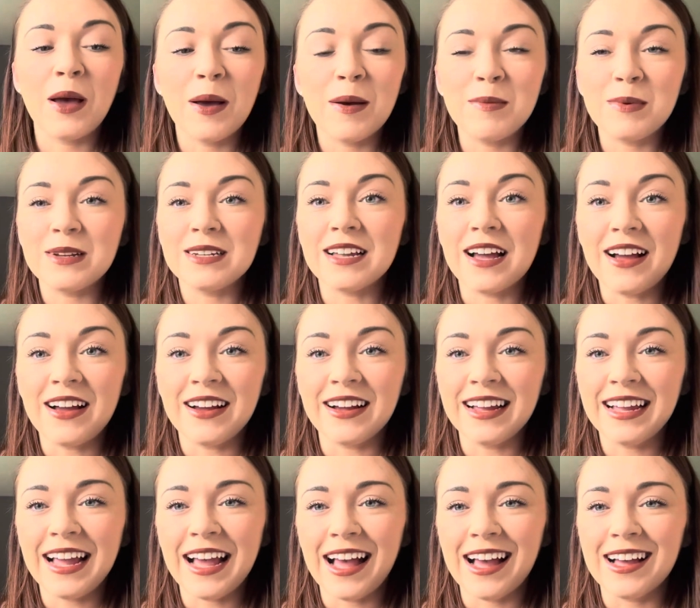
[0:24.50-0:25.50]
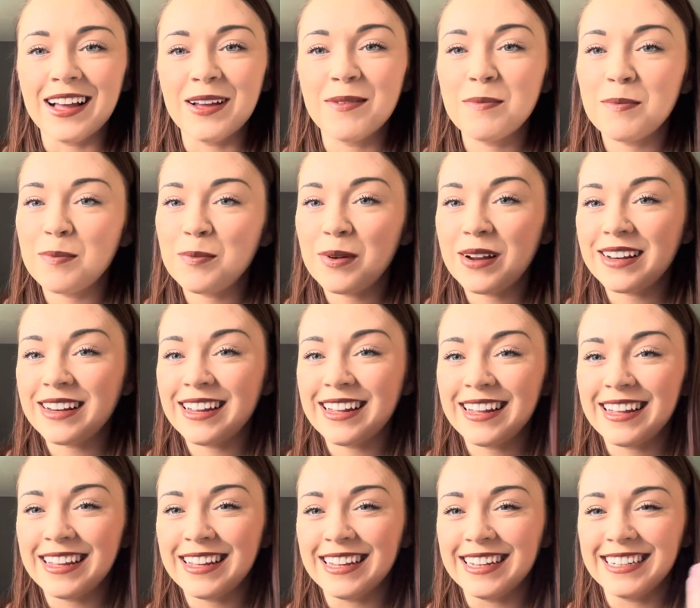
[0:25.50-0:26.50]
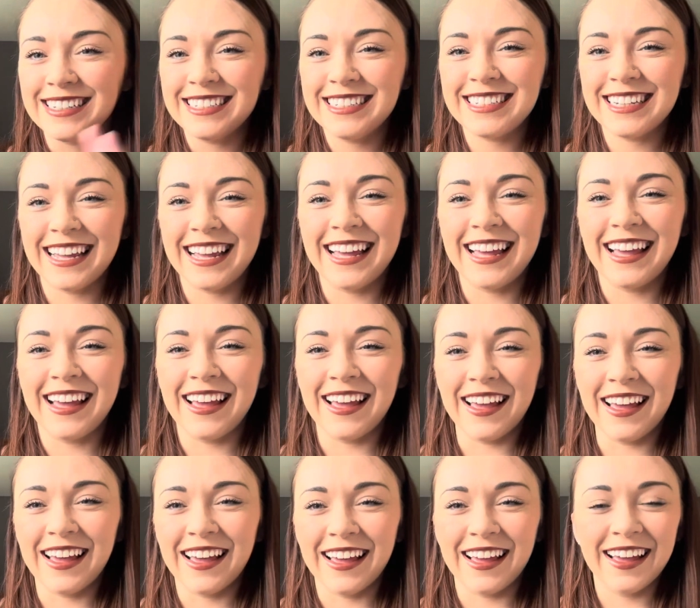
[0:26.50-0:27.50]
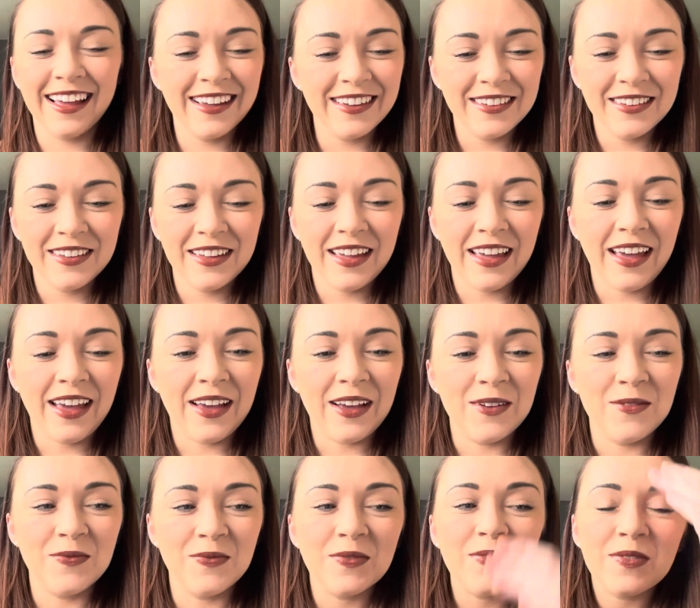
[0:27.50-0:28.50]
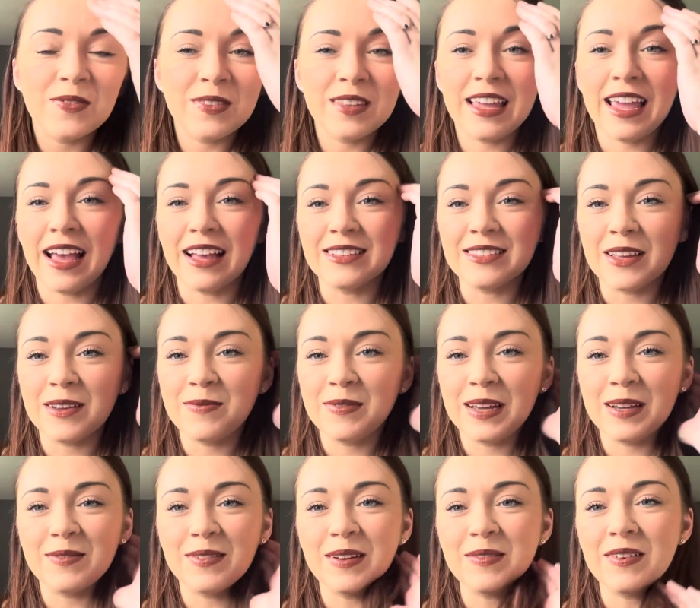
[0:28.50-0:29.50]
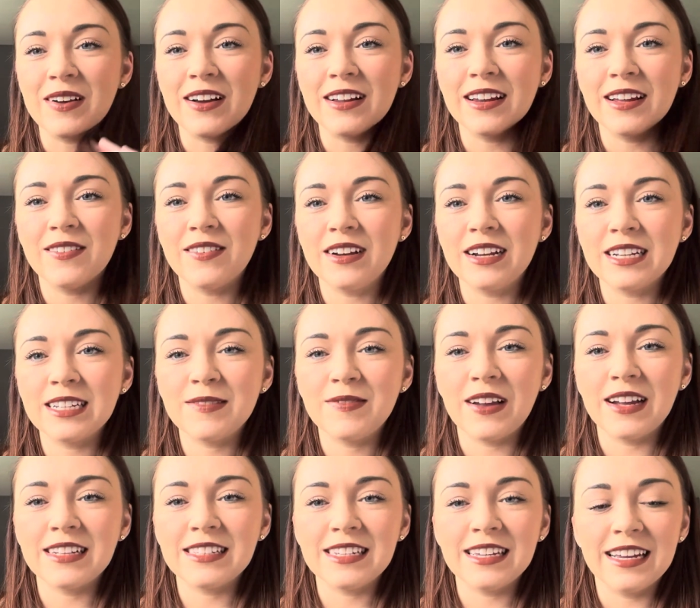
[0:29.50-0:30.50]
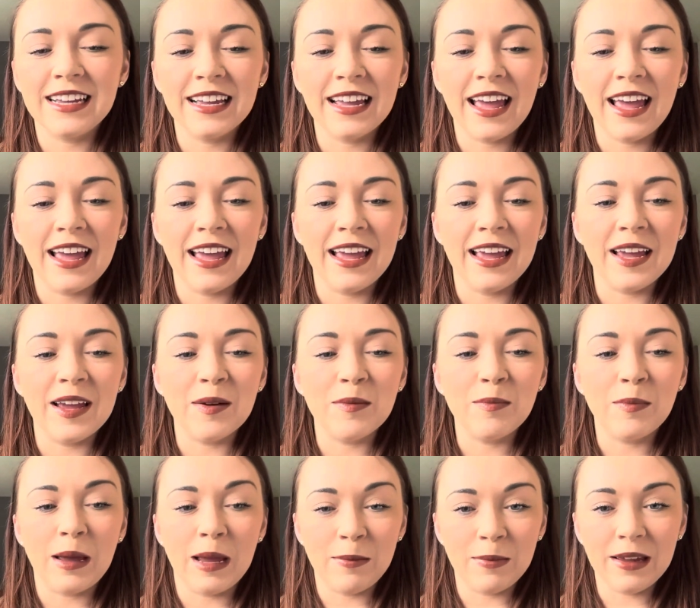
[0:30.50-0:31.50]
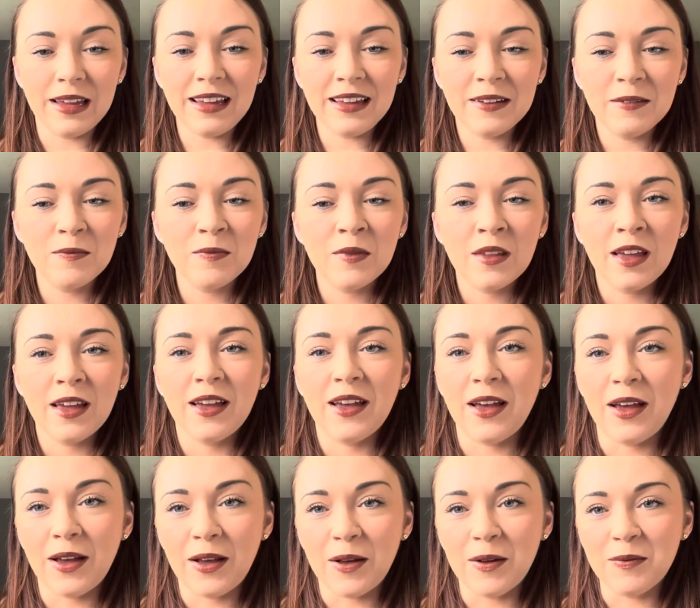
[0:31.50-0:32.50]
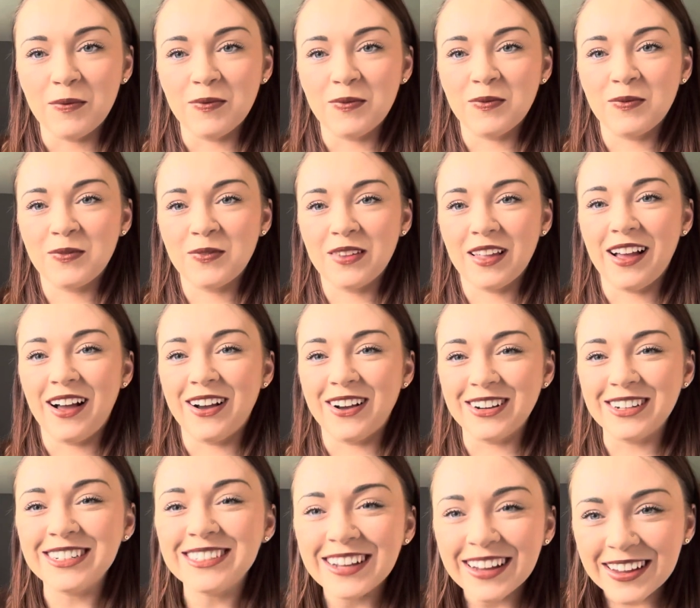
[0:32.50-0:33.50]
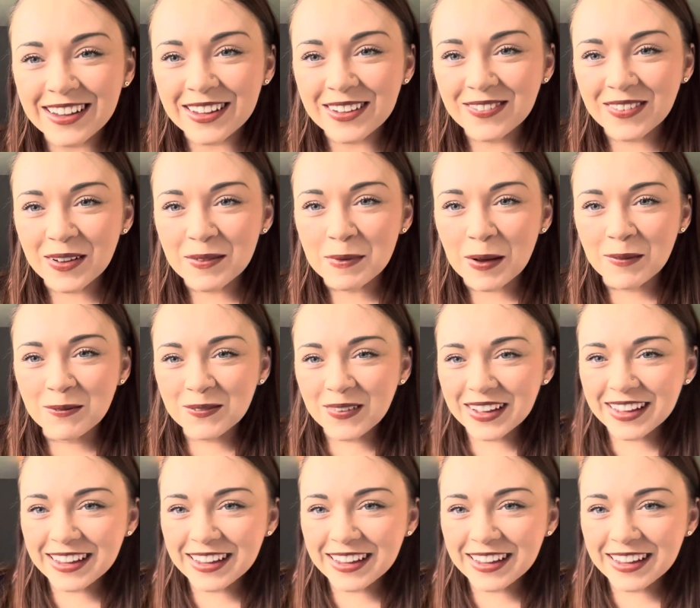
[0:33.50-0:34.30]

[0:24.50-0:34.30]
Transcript: But I am pregnant! yeah, so me and my partner, we're expecting a baby. I'll show you my bump, I